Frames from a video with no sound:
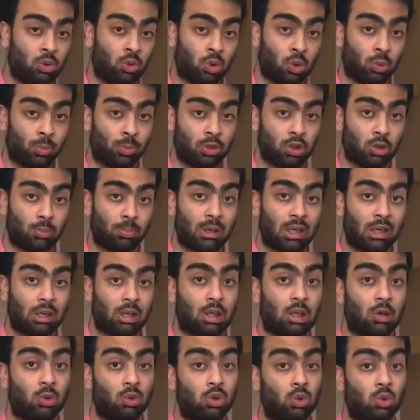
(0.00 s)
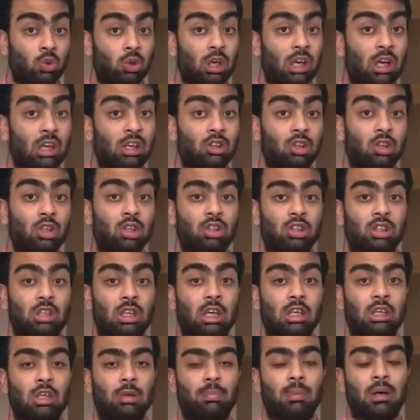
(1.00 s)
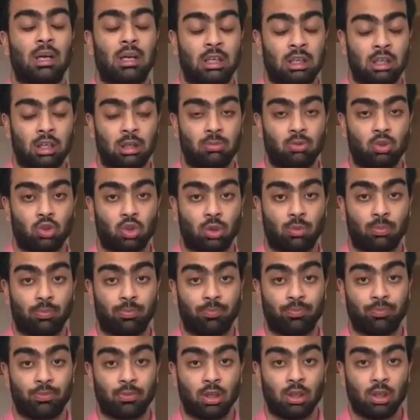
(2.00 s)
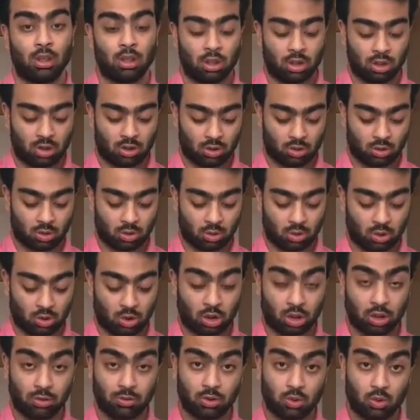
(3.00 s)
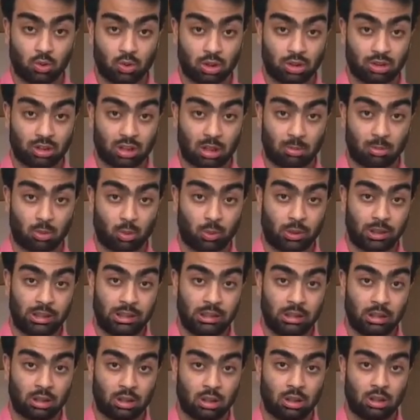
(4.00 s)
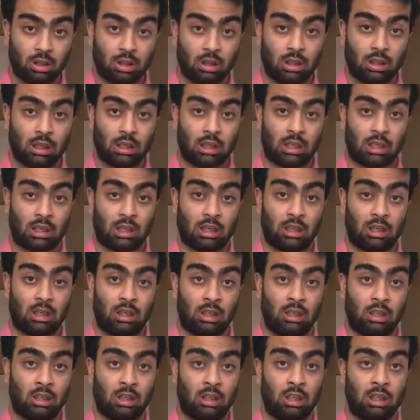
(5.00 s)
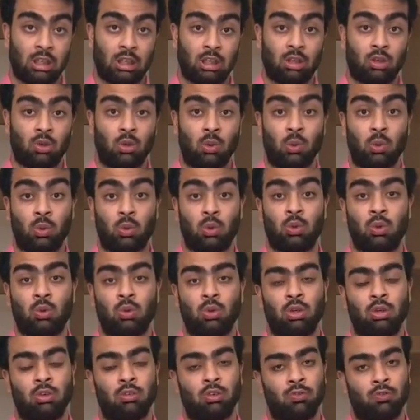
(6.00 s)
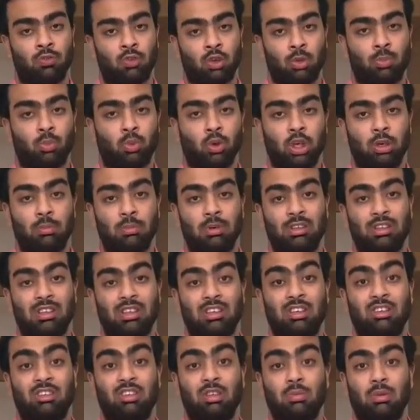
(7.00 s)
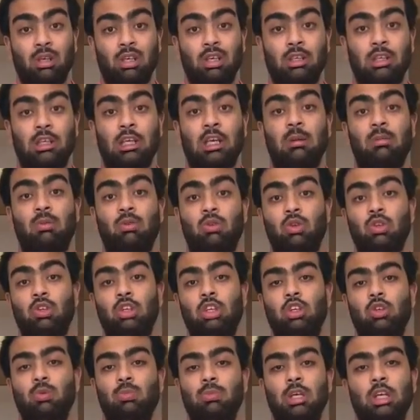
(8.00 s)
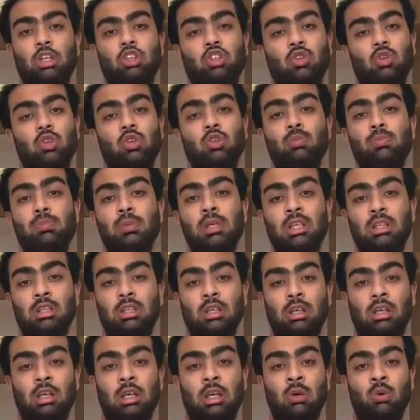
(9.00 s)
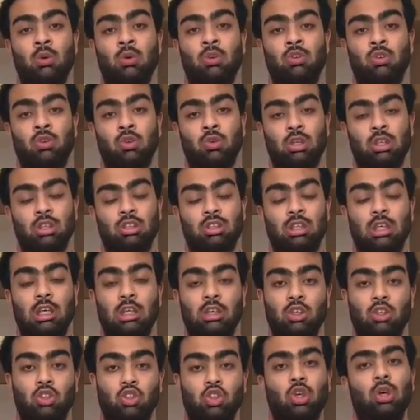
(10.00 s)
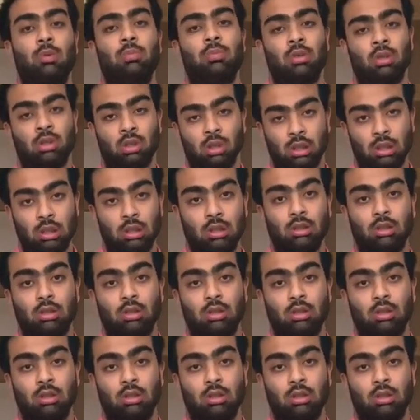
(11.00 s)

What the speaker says: open your bank account, you can't start a part-time job. So a lot of students come over here and they go for appointments at a similar time. So you need to make sure you beat the crowd so you can start your job early.